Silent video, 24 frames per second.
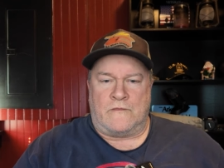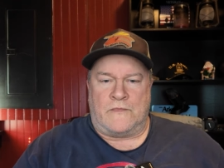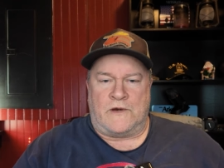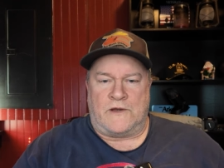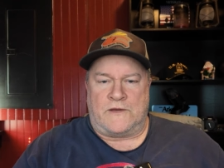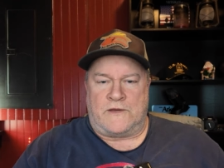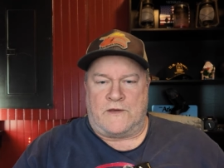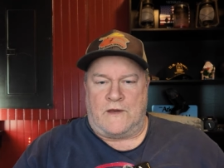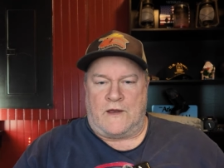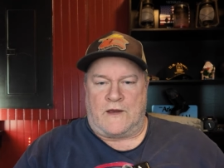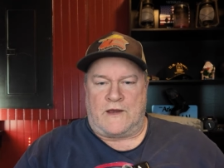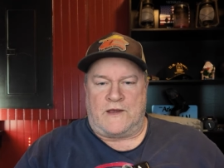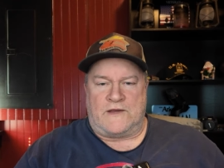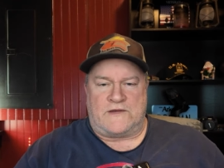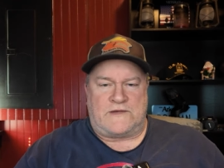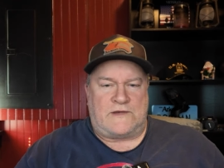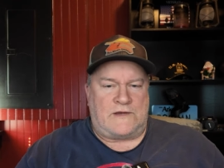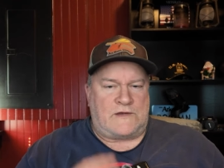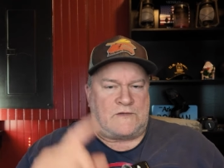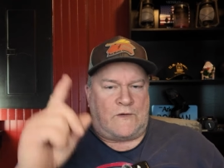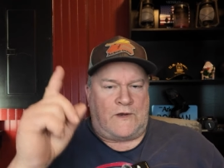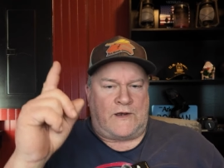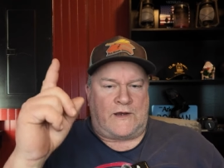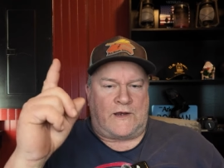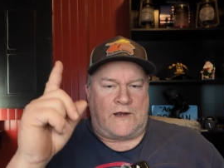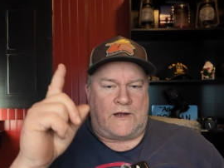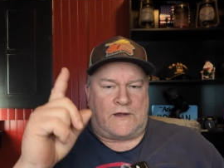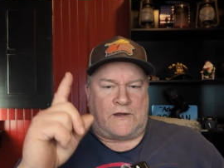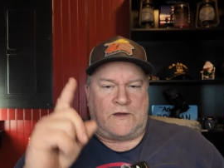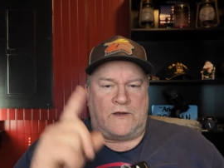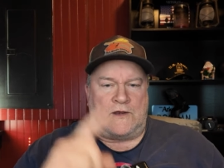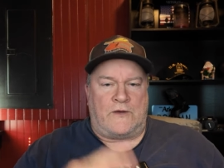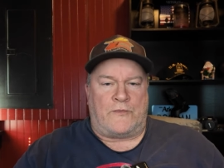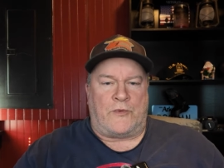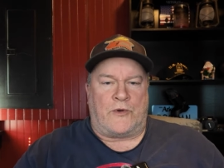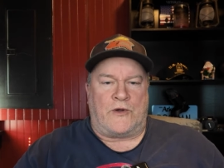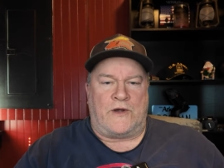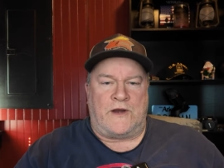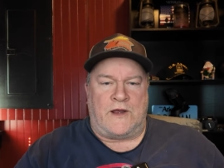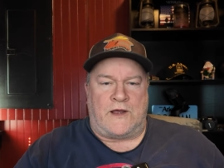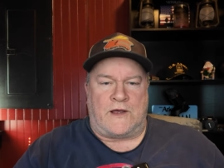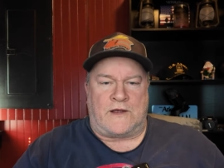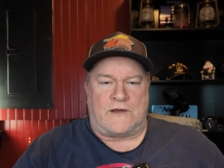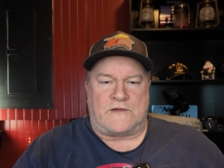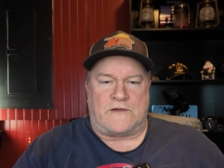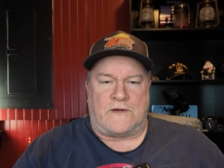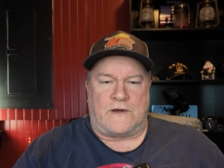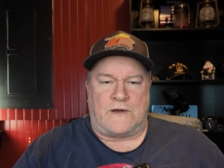But I guess that's why I got the upper
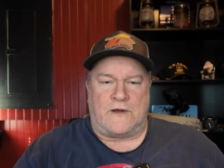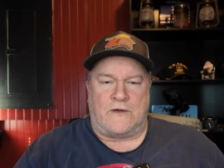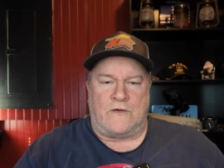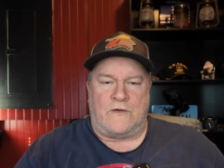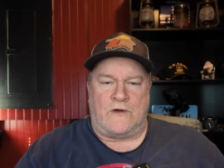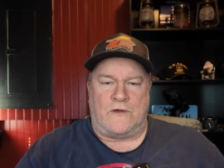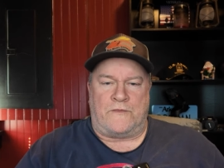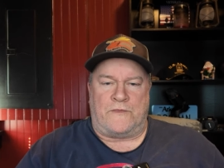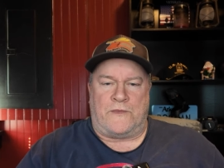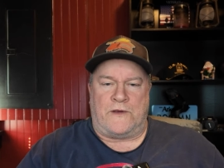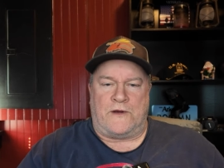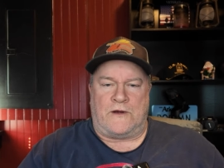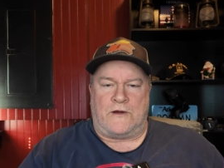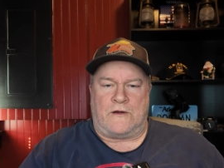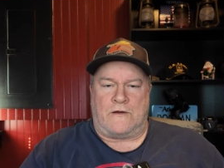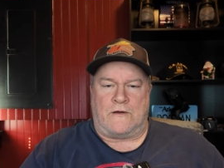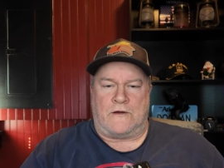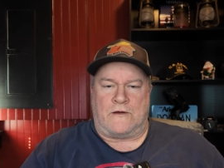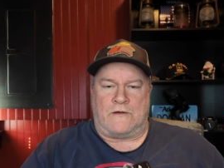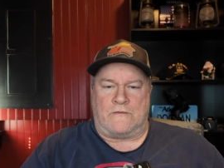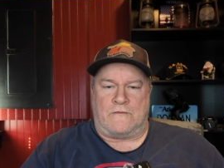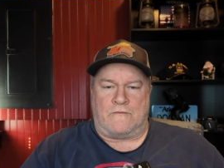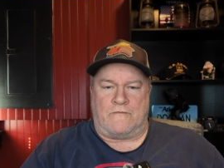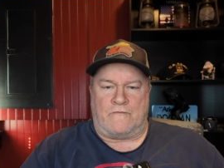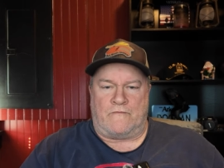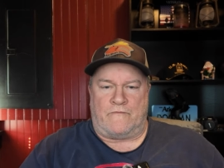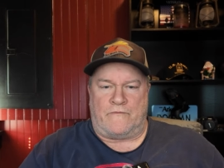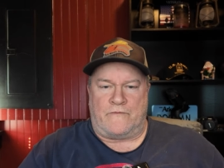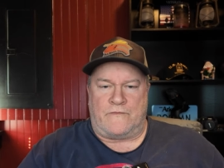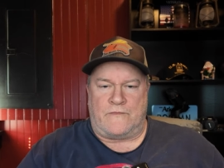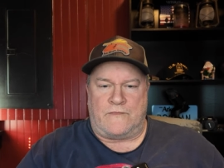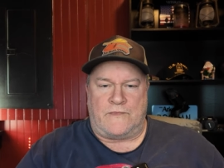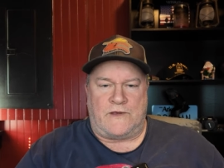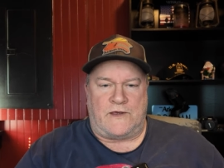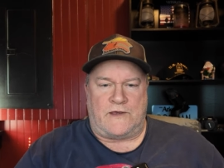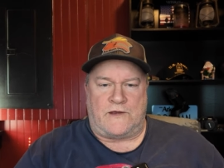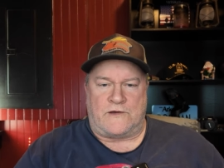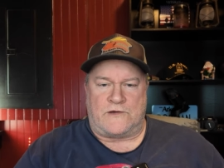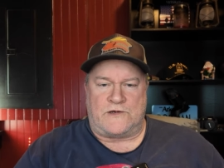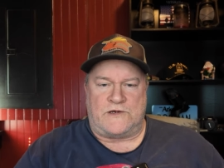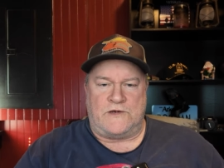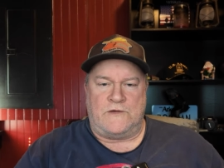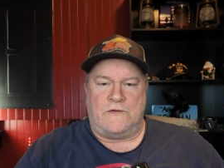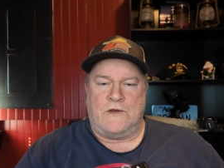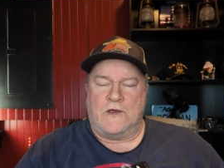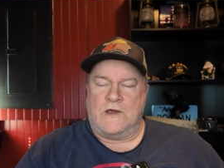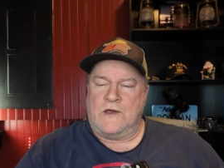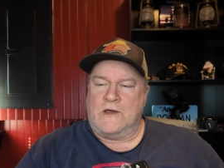deck, so I can go up there and yeah,
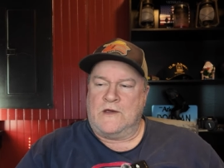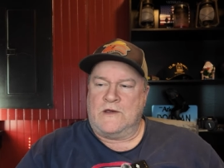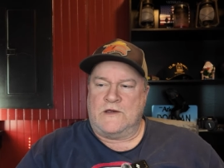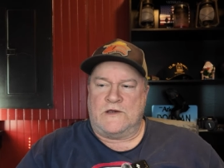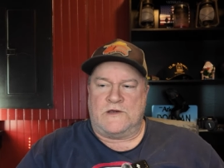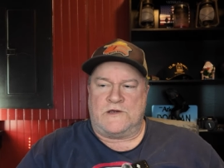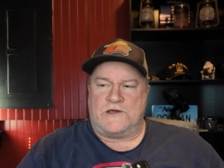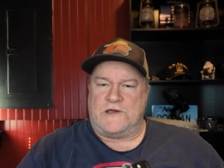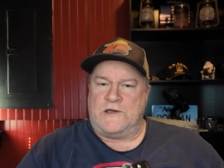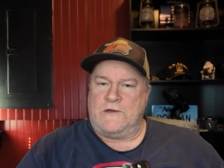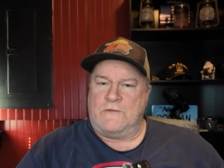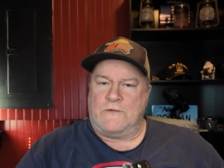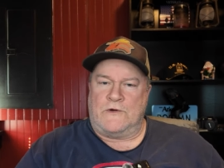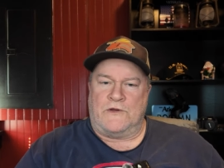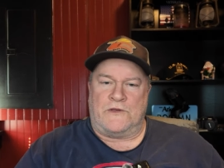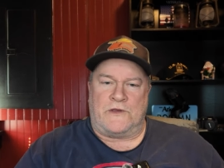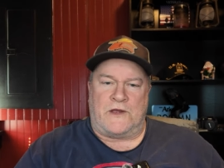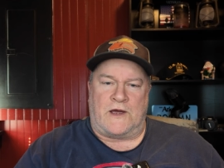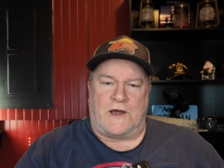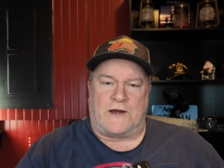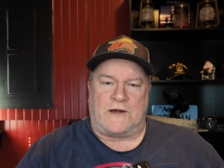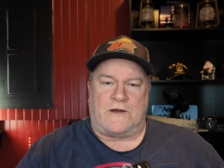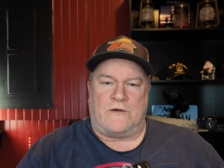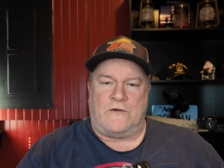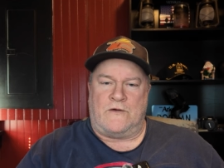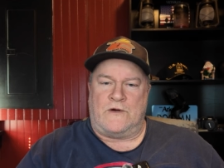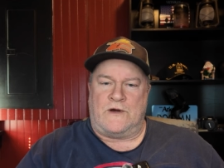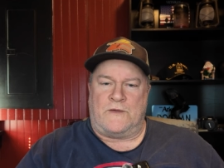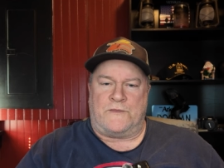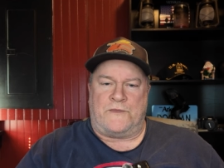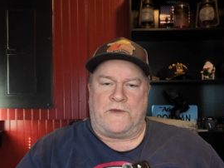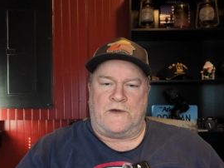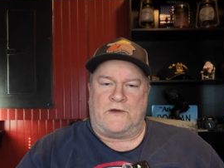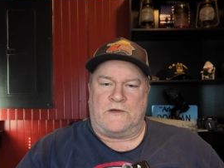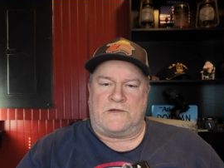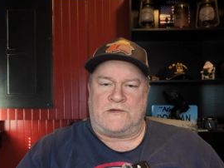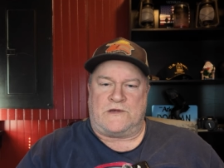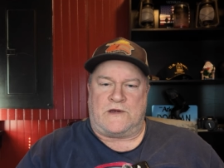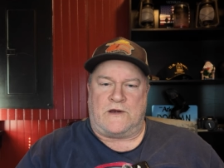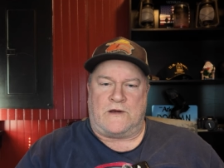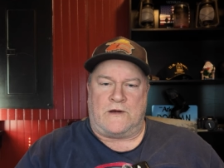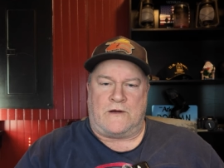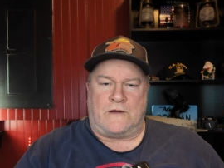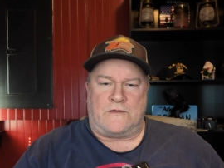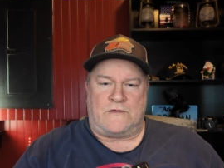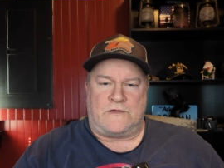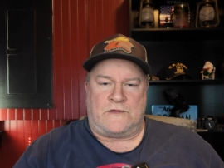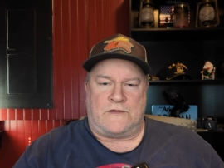she she will not go up those
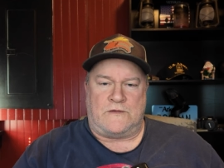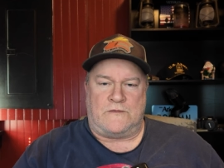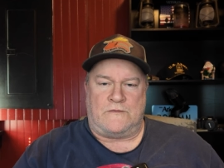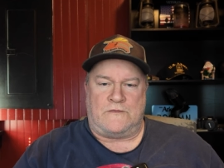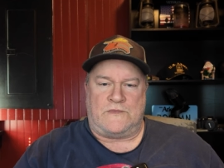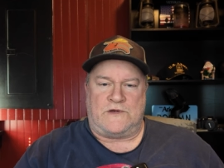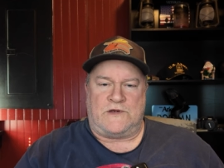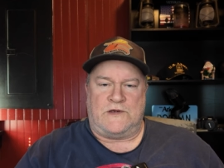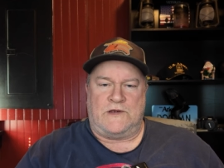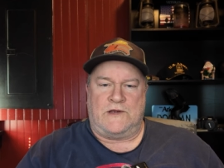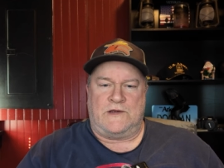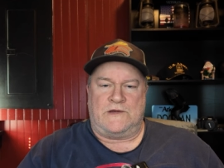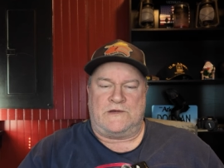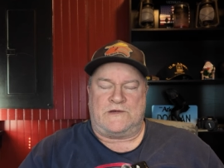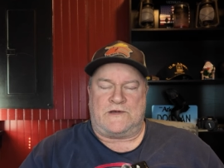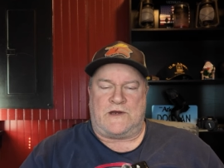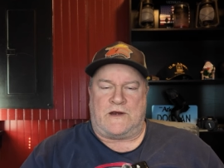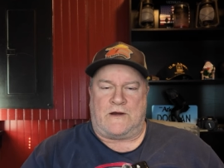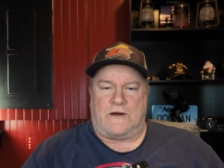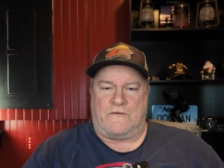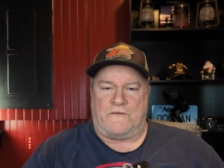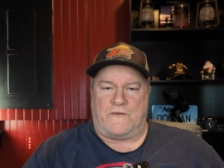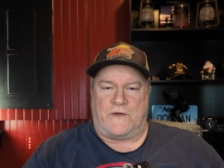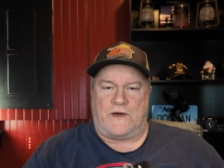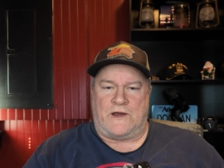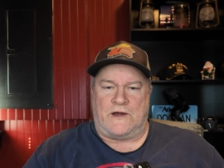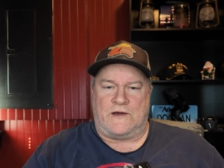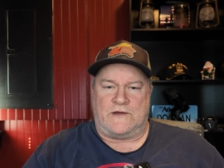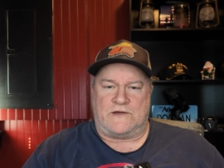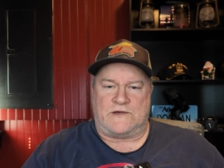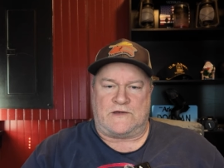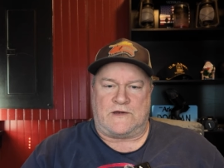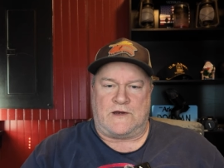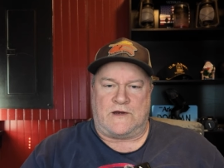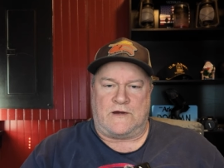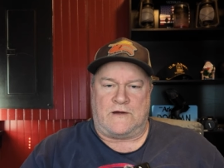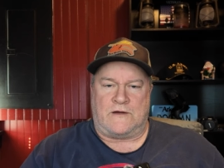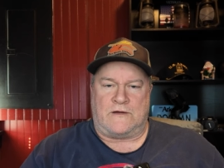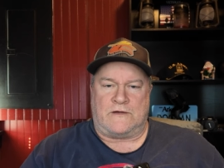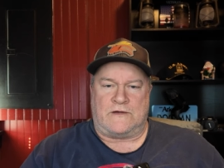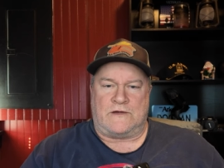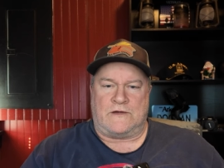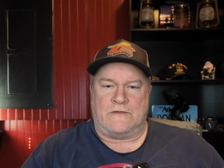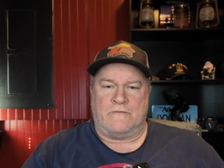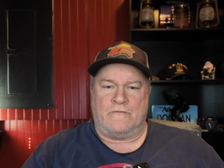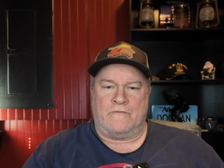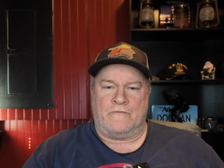stairs. She is terrified of stairs.